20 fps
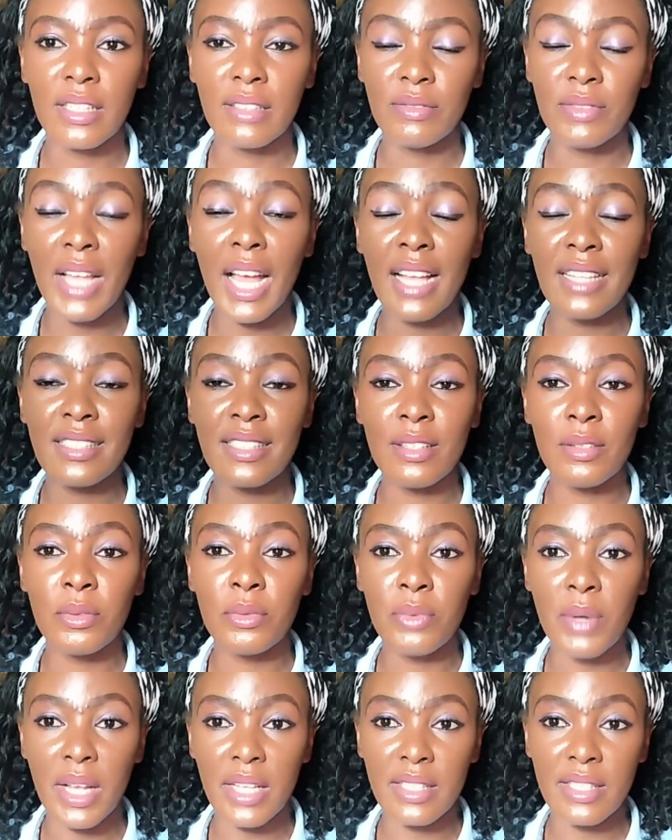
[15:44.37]
that's the
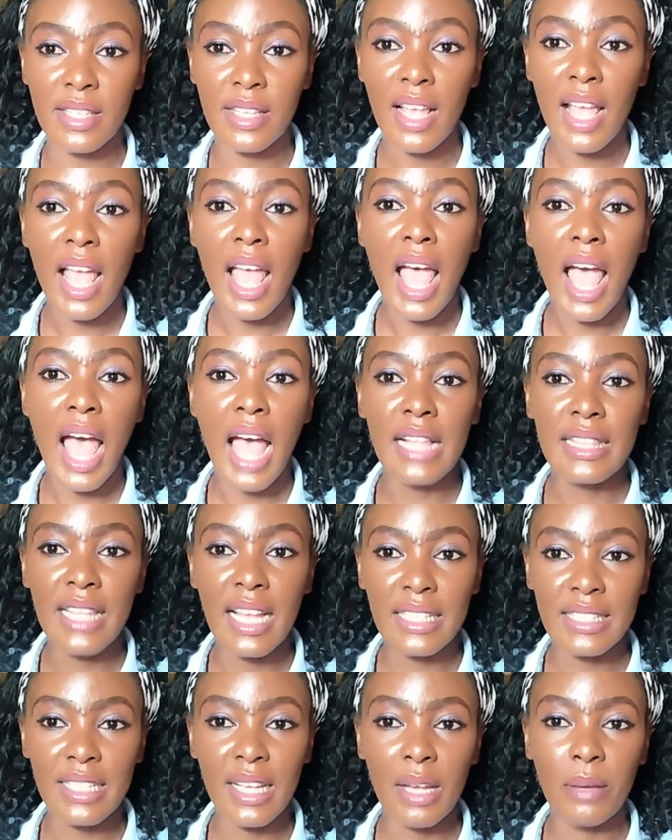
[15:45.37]
rate at
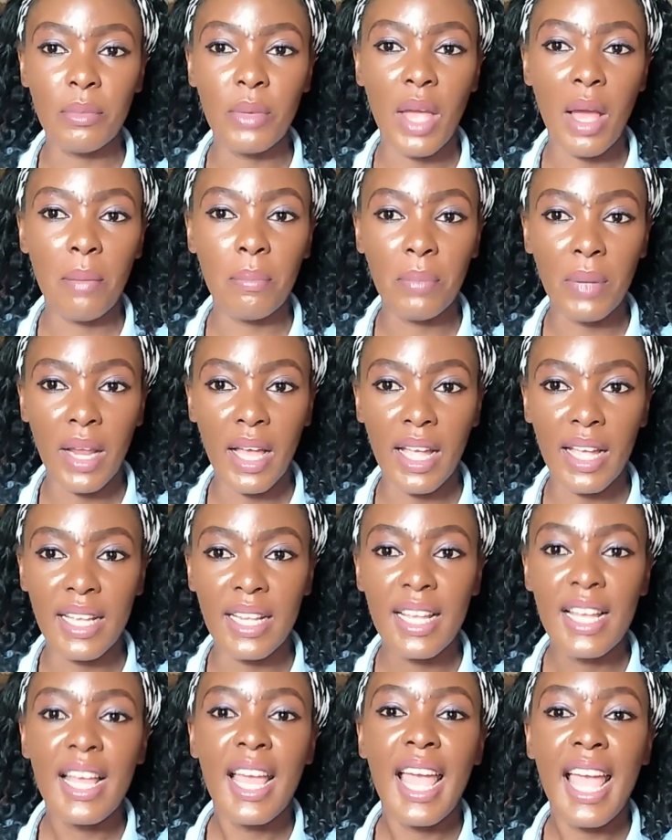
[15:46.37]
that time you're applying.